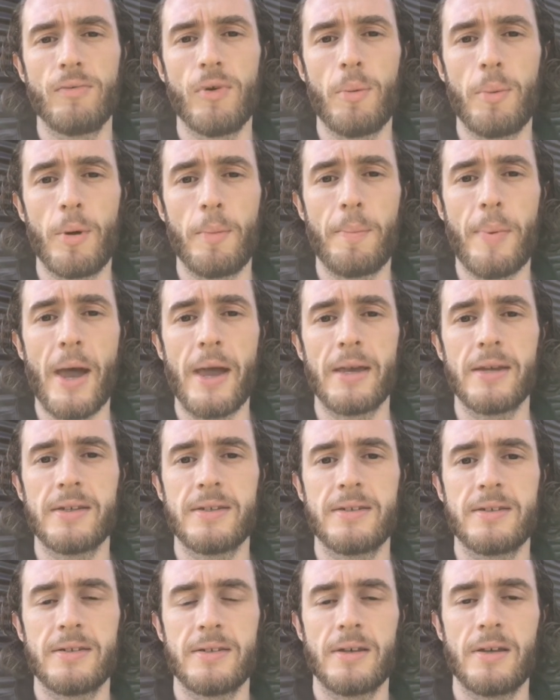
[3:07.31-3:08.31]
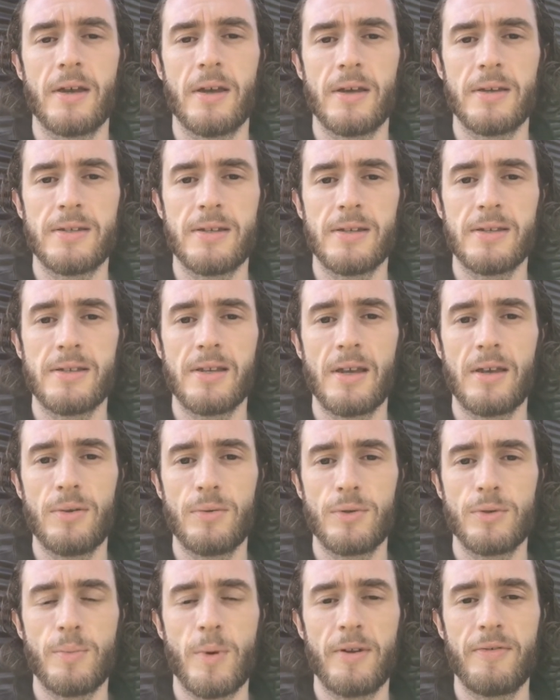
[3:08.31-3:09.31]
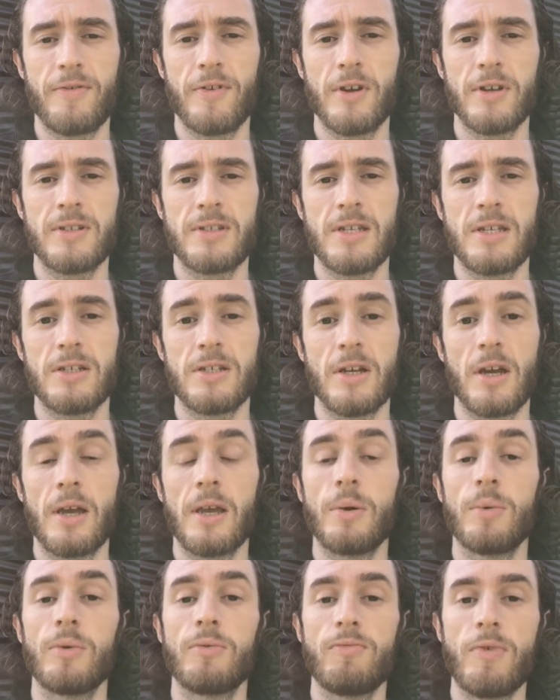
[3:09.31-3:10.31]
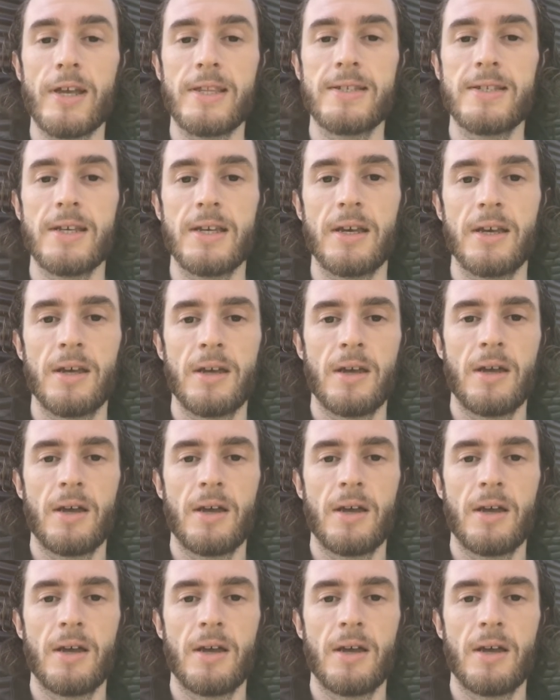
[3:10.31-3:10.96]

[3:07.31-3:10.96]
Robert Banks uh, sensei, who was my first teacher, he would rent it